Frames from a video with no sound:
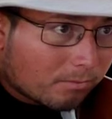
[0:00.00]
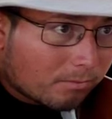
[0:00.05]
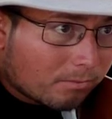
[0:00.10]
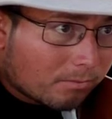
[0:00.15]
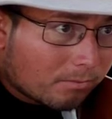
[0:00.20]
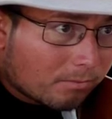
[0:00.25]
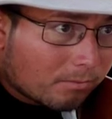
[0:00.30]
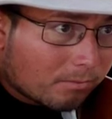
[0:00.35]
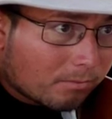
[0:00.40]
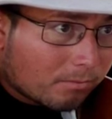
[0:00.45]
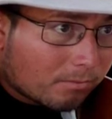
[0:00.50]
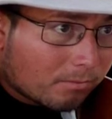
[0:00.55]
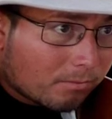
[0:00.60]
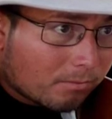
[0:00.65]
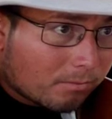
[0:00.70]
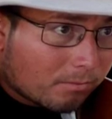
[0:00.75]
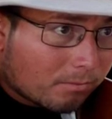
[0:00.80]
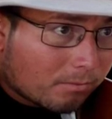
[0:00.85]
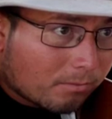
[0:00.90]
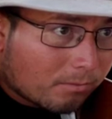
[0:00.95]

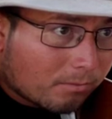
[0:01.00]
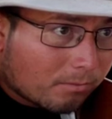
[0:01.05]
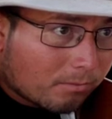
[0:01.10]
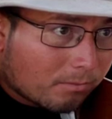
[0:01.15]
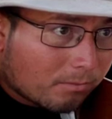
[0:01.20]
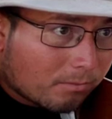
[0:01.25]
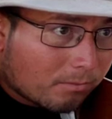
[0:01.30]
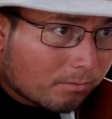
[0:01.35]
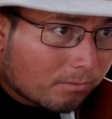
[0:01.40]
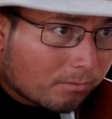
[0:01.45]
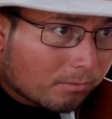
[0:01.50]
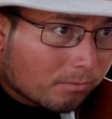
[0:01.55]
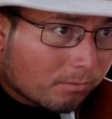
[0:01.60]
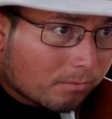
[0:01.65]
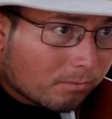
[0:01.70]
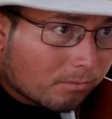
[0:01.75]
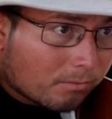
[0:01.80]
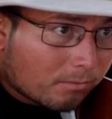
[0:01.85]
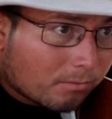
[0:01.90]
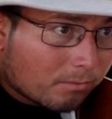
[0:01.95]

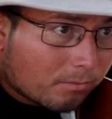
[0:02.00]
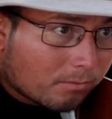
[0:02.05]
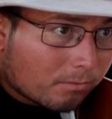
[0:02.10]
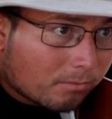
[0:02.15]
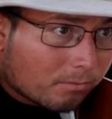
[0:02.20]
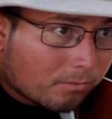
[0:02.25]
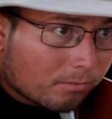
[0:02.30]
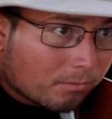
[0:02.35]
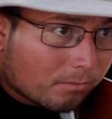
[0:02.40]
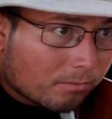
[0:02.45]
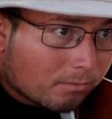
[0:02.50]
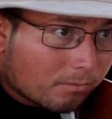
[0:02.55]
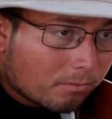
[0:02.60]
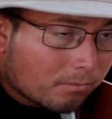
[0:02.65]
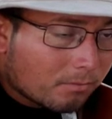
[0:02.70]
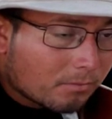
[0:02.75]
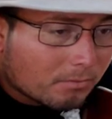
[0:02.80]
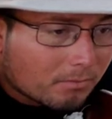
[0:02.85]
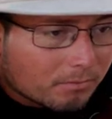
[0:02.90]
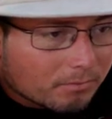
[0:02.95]

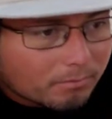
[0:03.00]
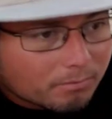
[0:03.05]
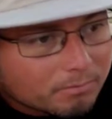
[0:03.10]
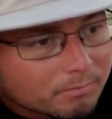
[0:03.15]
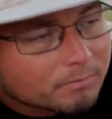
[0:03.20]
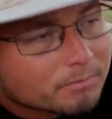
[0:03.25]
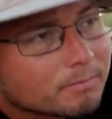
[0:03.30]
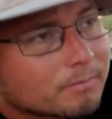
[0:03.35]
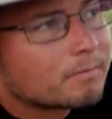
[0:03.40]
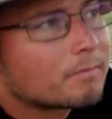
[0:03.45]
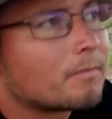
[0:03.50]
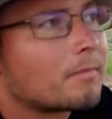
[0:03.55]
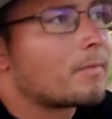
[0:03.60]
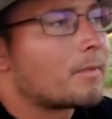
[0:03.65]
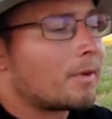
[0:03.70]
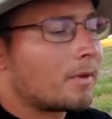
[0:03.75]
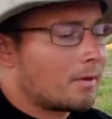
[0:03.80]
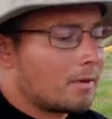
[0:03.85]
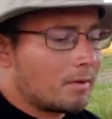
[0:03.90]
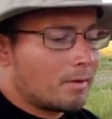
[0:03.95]

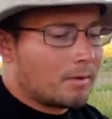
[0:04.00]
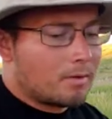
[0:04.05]
Nobody speaks.